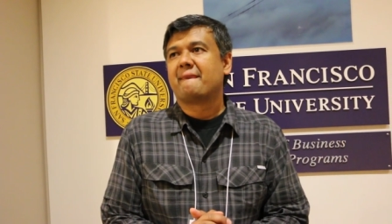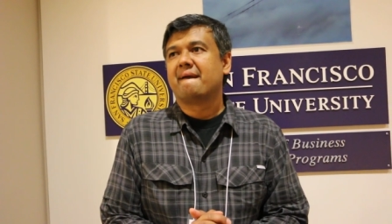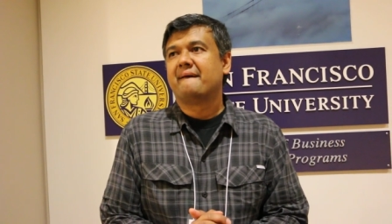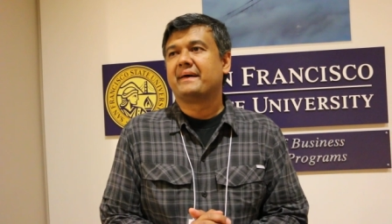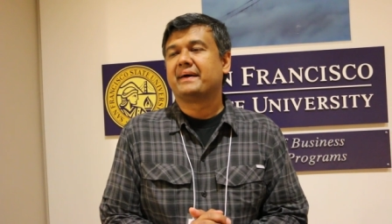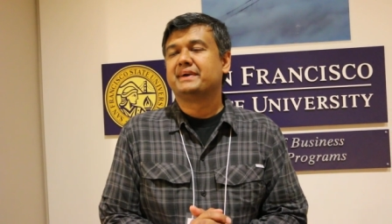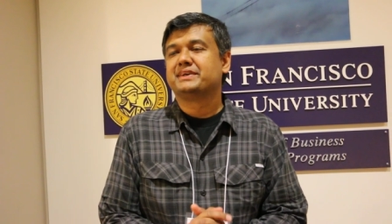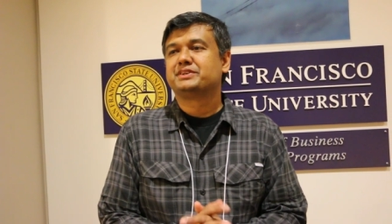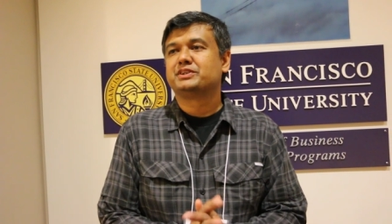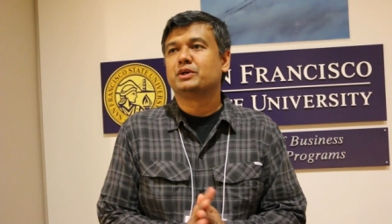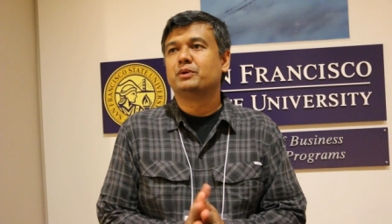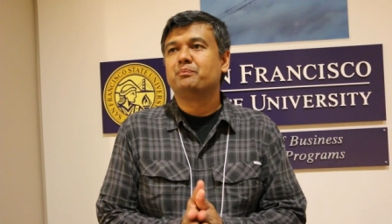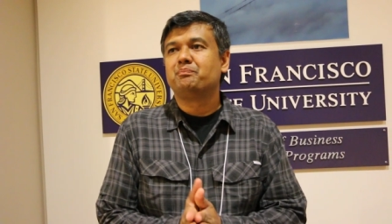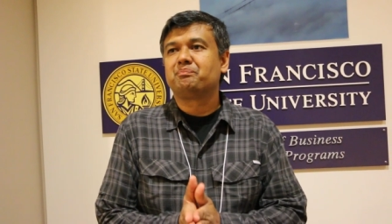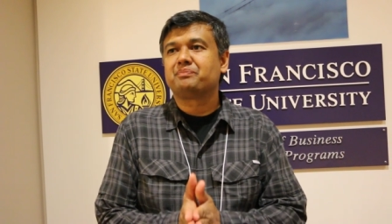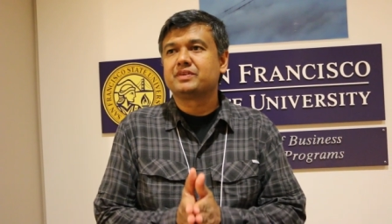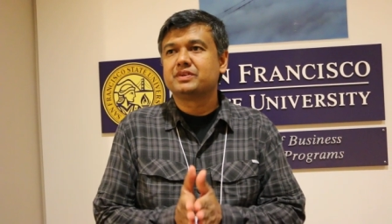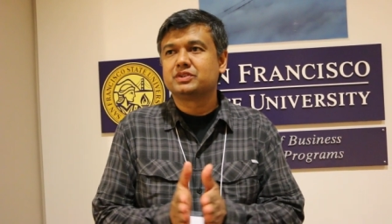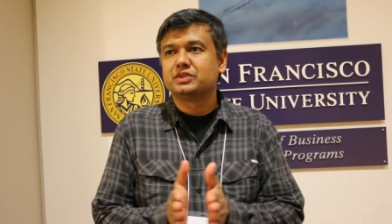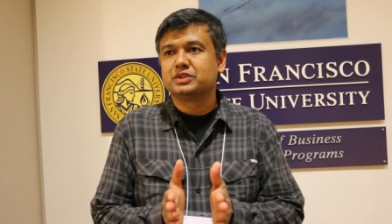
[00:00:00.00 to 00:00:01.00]
okay, so,
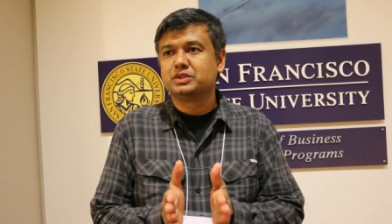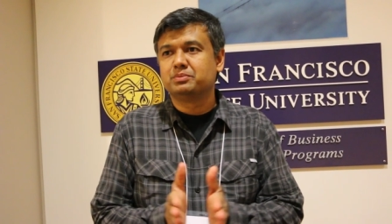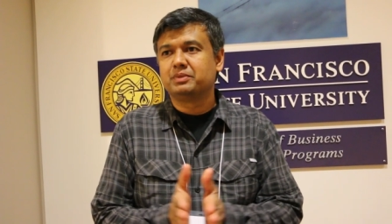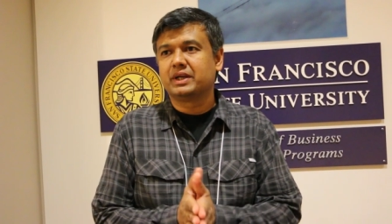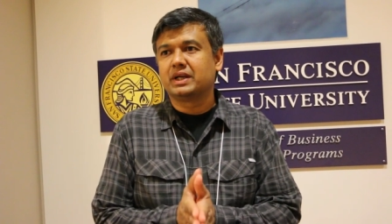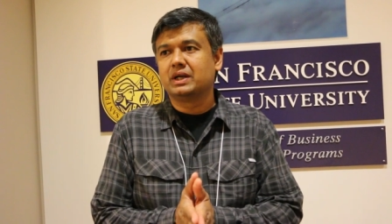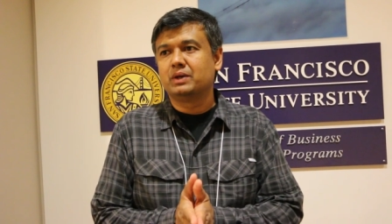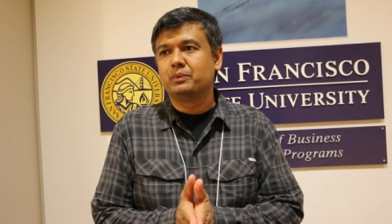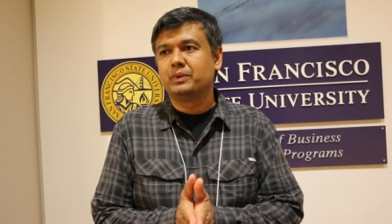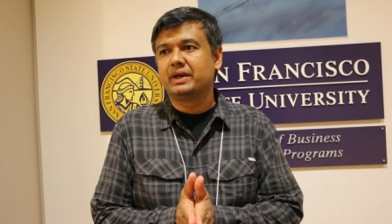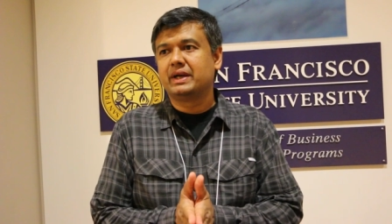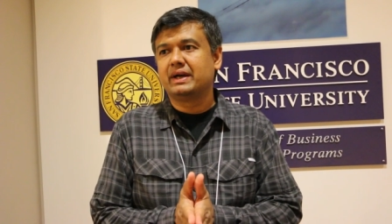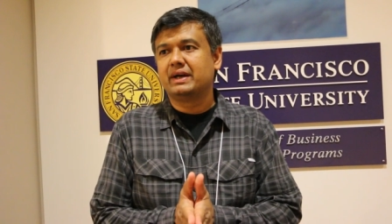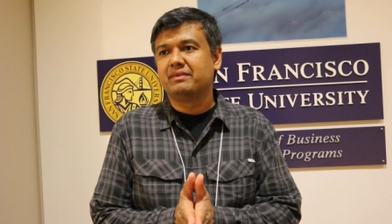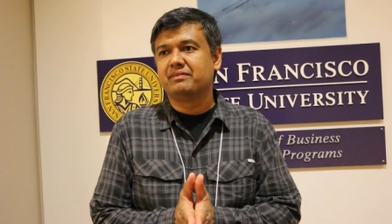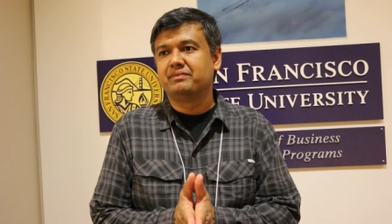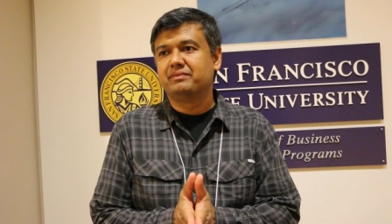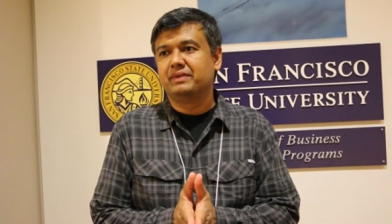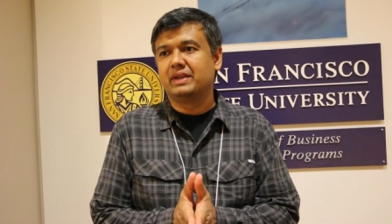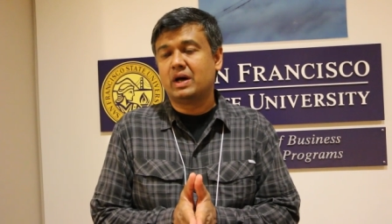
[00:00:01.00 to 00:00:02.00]
so Jamaica, we
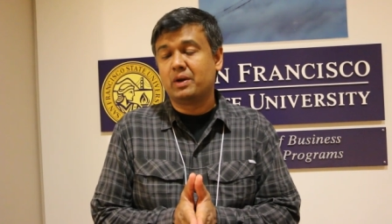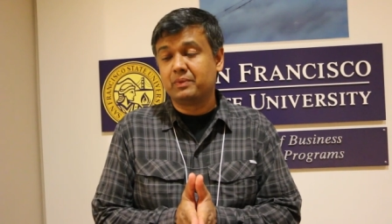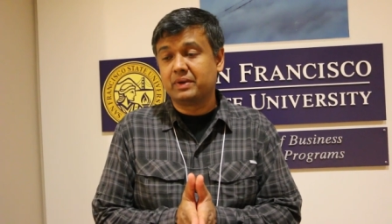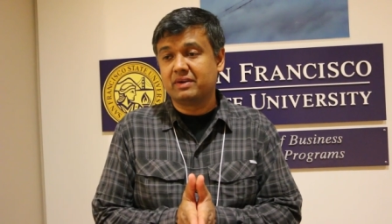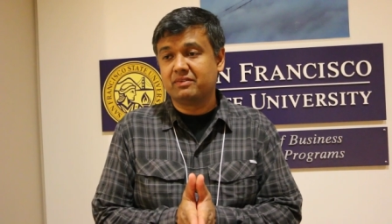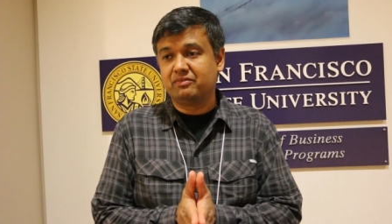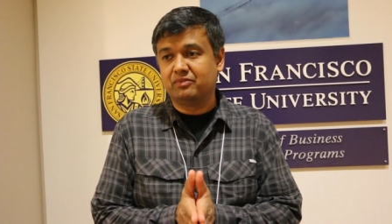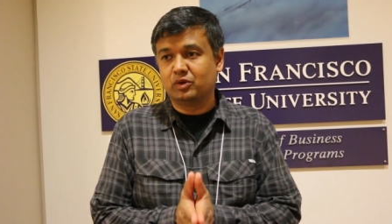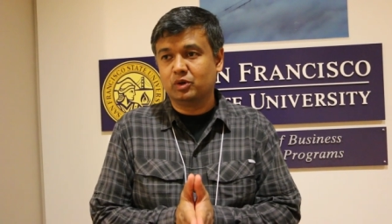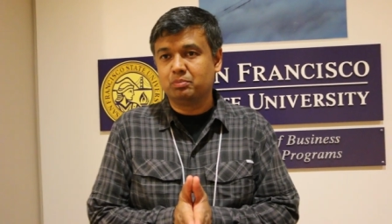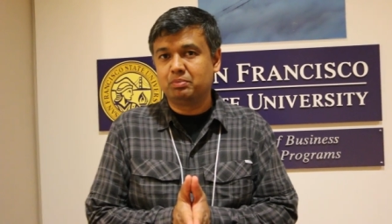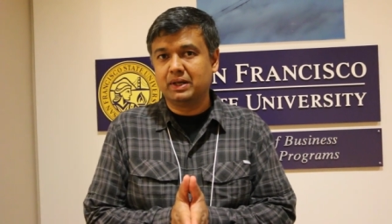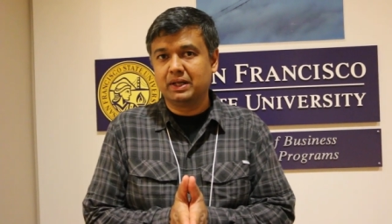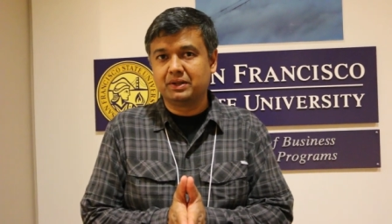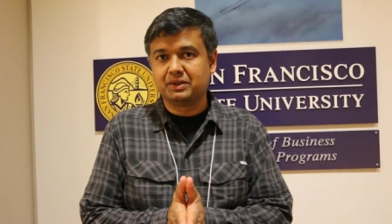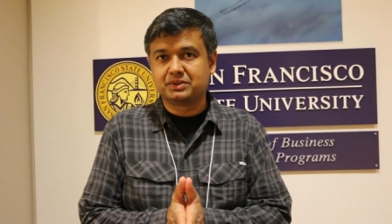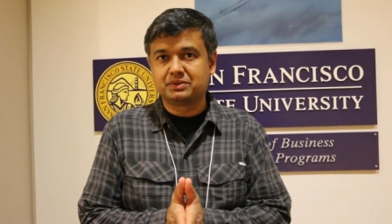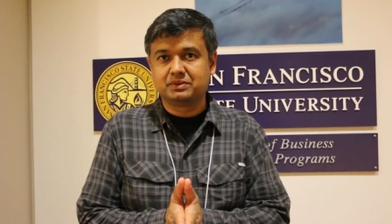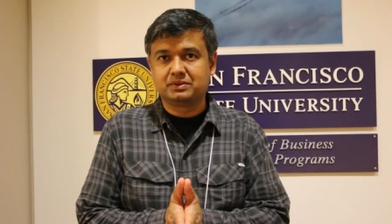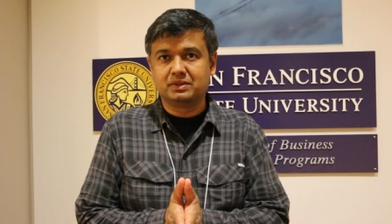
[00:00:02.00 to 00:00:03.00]
have, now we have four
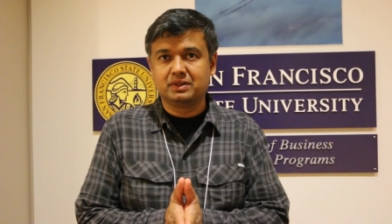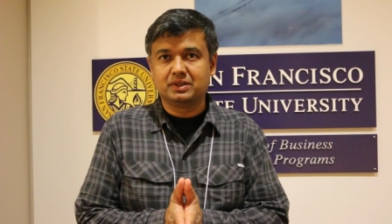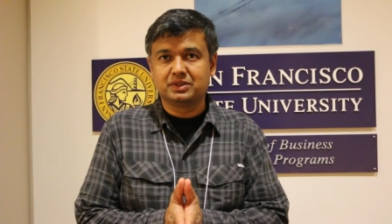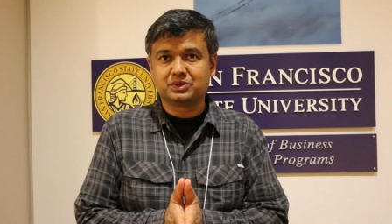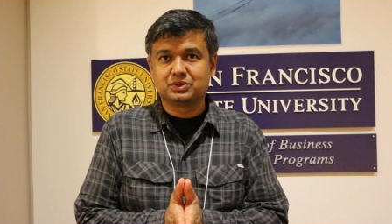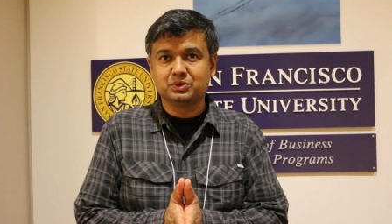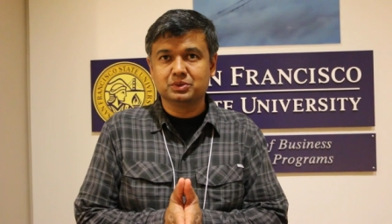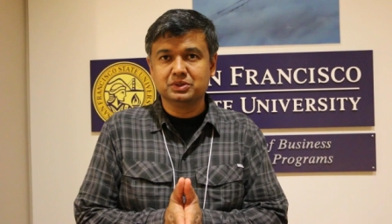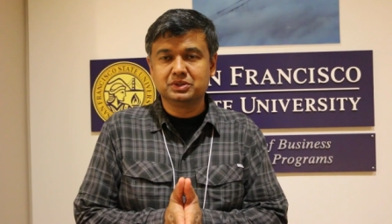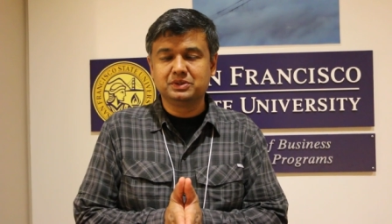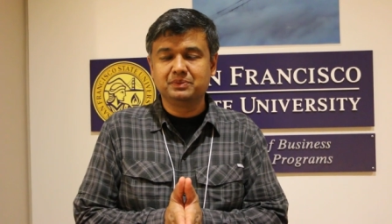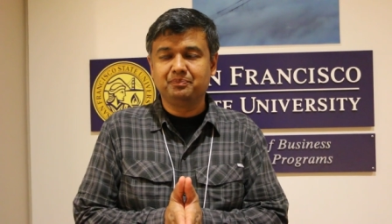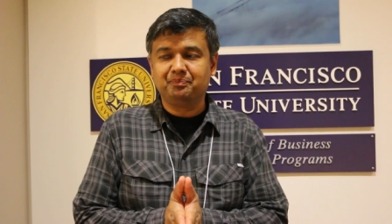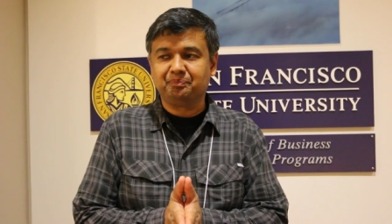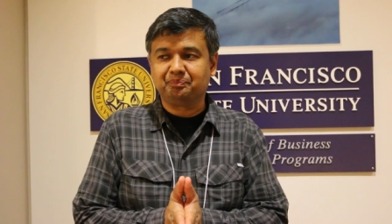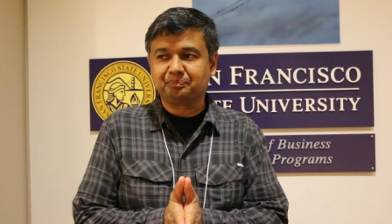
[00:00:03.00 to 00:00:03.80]
pilot uh, schools.